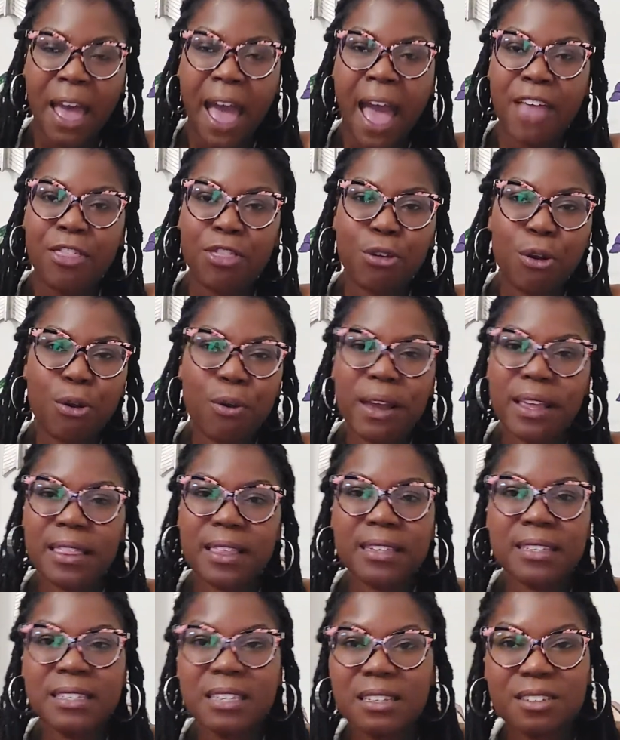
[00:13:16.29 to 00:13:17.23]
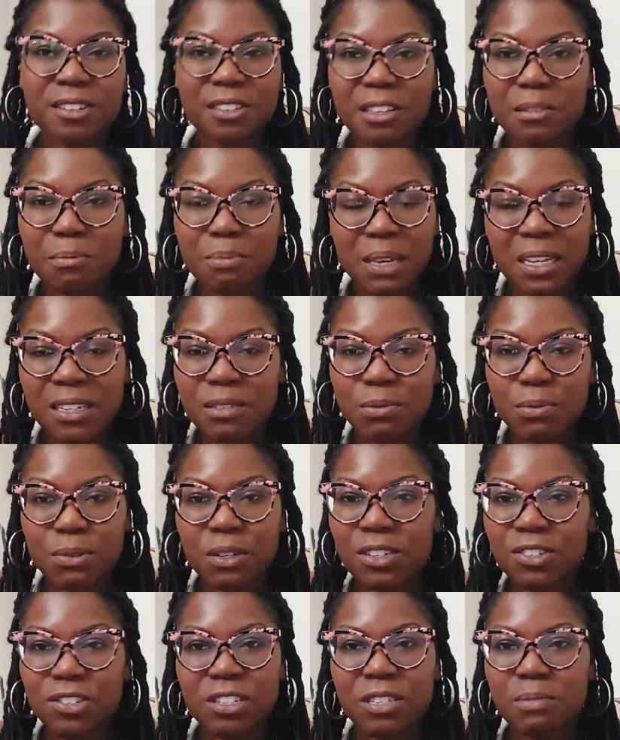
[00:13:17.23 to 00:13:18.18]
Throwing this into the mix would
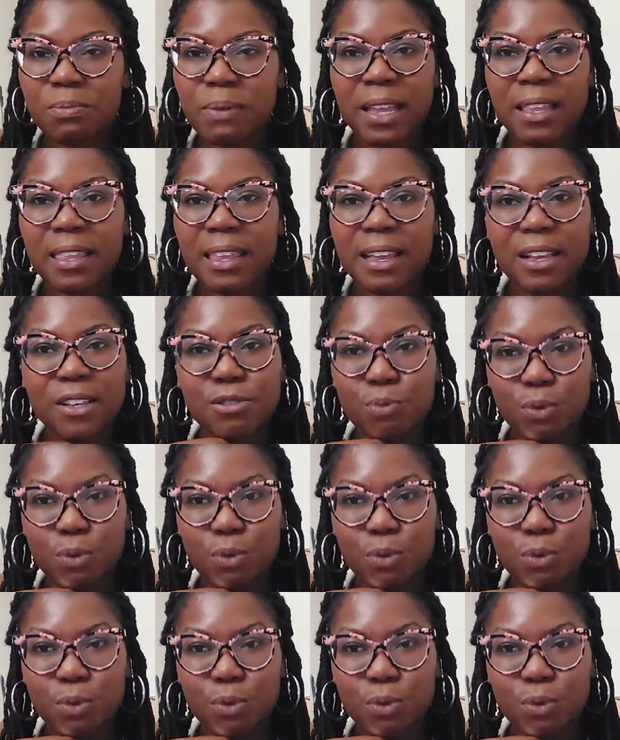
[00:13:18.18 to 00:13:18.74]
have just made things